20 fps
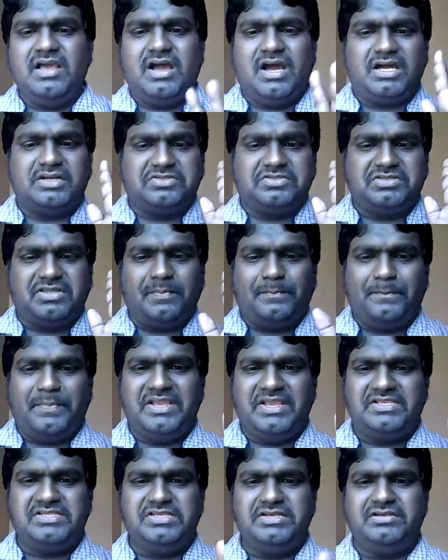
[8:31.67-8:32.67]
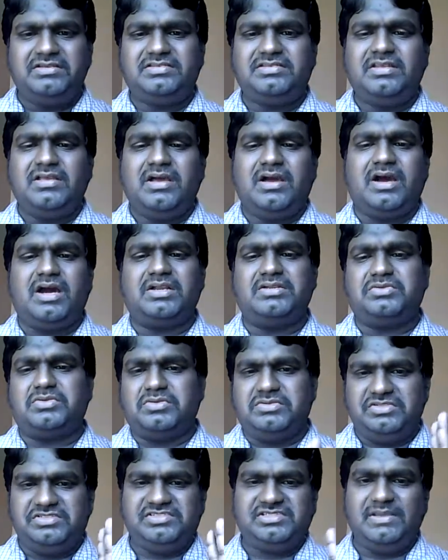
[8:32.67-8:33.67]
or through the pictures, or
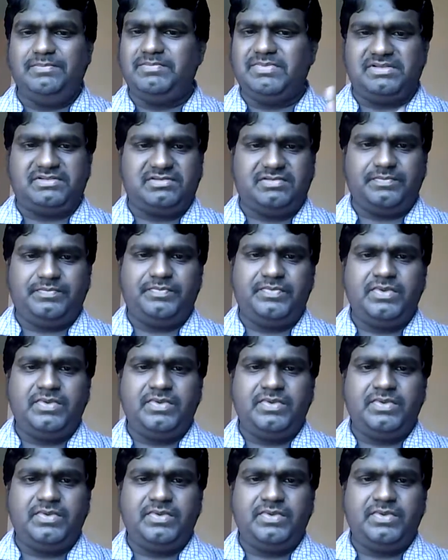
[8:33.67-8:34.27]
through the symbols.